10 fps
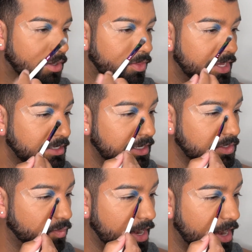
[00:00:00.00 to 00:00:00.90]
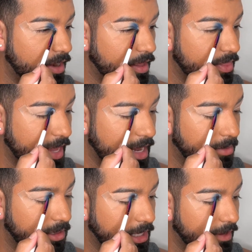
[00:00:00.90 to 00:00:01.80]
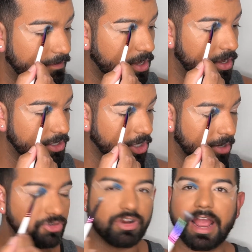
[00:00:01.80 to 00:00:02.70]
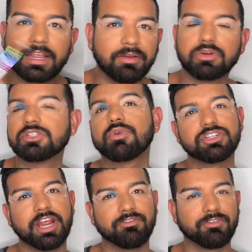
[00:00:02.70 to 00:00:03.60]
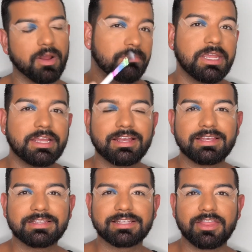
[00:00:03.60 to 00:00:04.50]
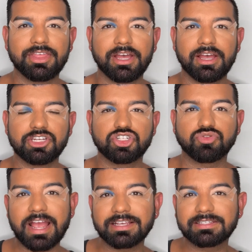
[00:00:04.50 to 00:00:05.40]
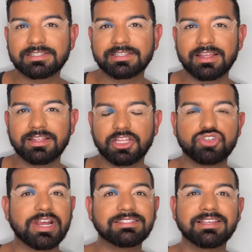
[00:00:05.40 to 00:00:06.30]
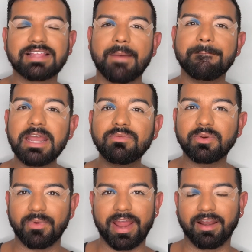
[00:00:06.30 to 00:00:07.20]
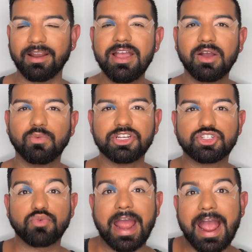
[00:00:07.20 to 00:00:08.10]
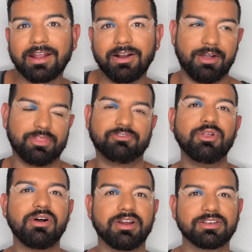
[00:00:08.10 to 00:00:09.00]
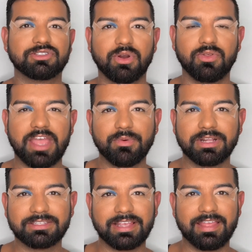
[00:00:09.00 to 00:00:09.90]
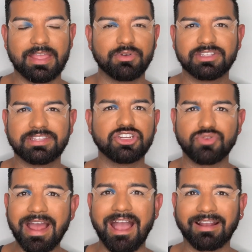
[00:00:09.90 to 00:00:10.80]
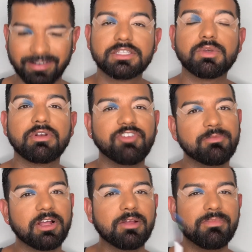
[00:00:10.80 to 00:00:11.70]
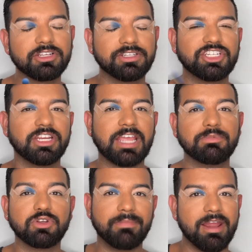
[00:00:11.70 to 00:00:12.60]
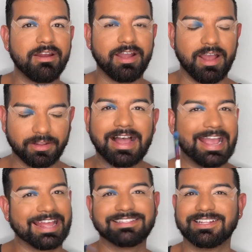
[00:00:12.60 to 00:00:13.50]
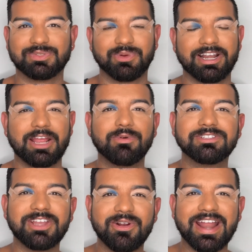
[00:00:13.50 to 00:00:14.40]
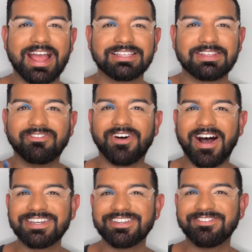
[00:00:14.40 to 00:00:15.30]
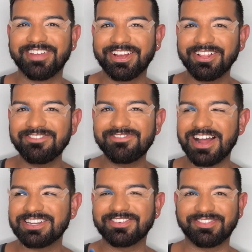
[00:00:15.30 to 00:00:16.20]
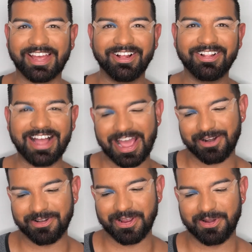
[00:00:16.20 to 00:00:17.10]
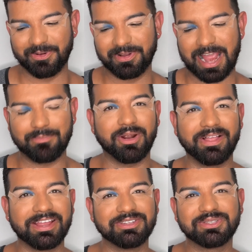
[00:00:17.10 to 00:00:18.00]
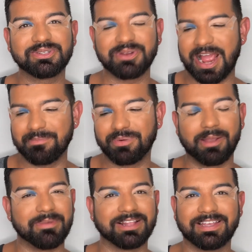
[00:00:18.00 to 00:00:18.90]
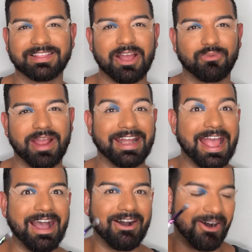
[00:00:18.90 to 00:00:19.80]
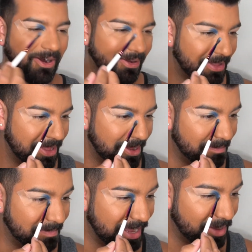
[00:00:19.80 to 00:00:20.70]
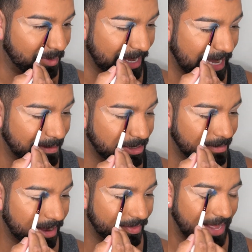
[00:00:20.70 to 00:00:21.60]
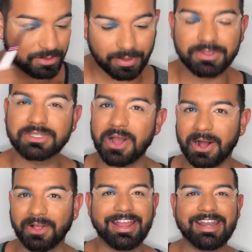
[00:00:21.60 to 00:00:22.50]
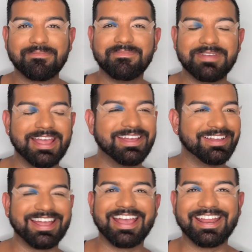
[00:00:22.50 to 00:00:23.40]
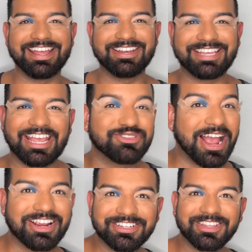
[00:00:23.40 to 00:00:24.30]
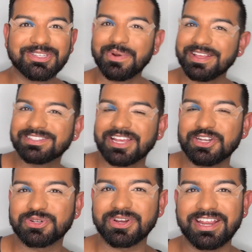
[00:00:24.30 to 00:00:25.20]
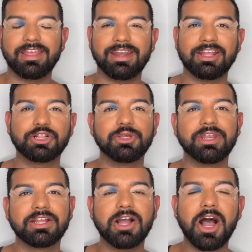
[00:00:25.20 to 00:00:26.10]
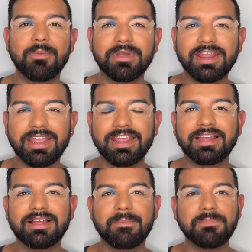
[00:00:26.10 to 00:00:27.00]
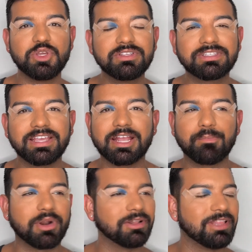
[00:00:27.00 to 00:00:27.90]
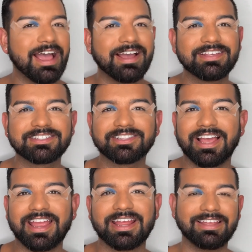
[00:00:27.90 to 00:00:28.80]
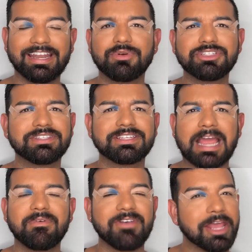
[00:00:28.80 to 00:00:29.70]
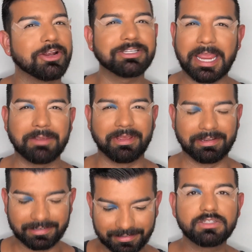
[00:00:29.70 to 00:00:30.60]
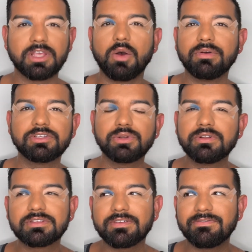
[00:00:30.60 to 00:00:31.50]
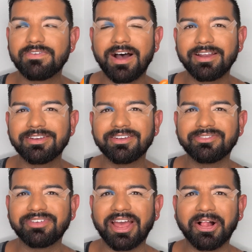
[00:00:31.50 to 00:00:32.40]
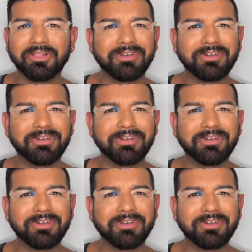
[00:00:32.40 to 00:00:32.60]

this is where they believe the term drag was originated from, because the dresses that men would wear would drag on the floor. So they would just say drag. So when female impersonation came to America, I can't say this word, it was known as vaudeville, I don't know. I'm probably not saying that right at all. But when it came to America, that's what it was called. And it gained traction in the 20th century. It included comedy, music, burlesque, and it was just a type of entertainment. So it was through this vaudeville,